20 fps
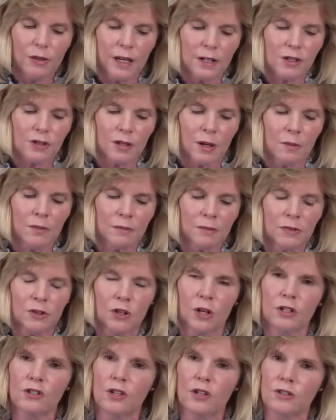that some
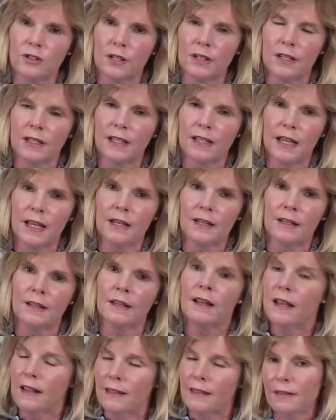judges indicated
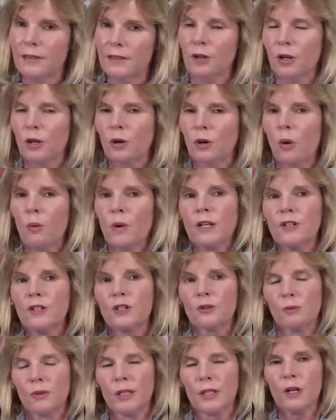that they're going
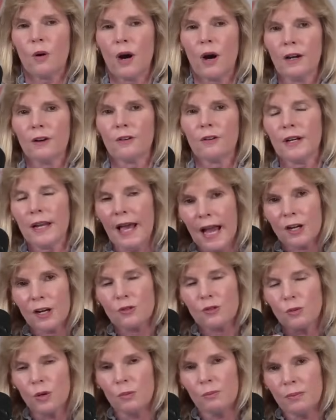to require an
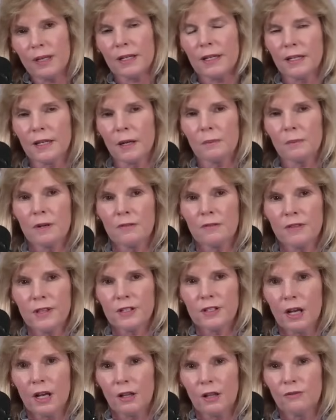actual picking up of the
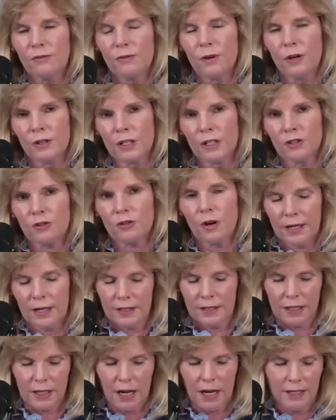telephone and trying
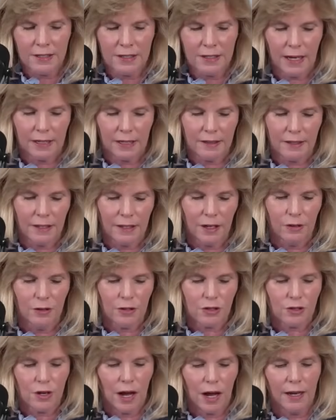to contact the other
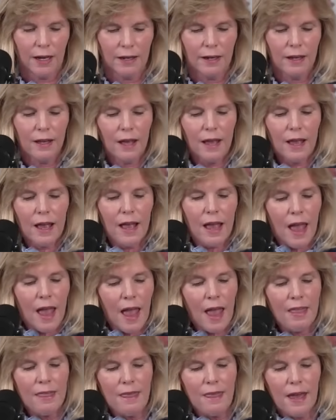side.
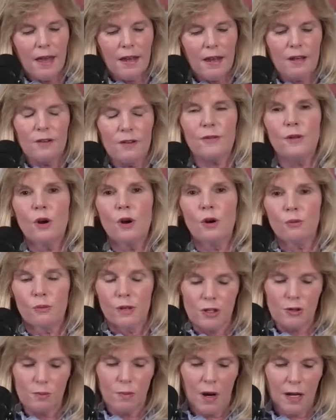And then if no
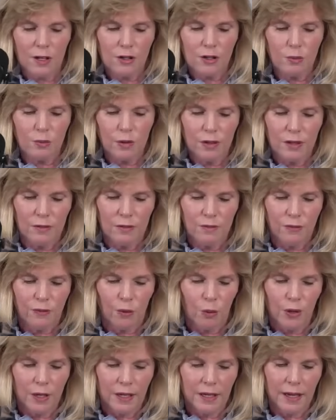response within
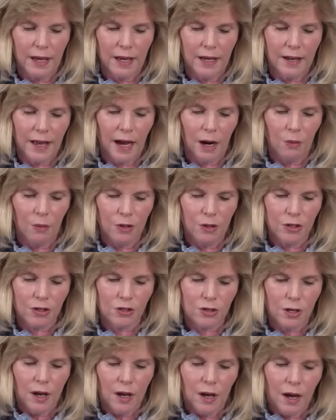48
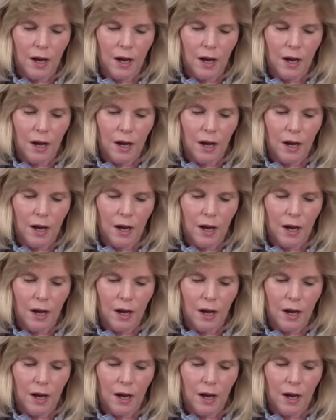hours,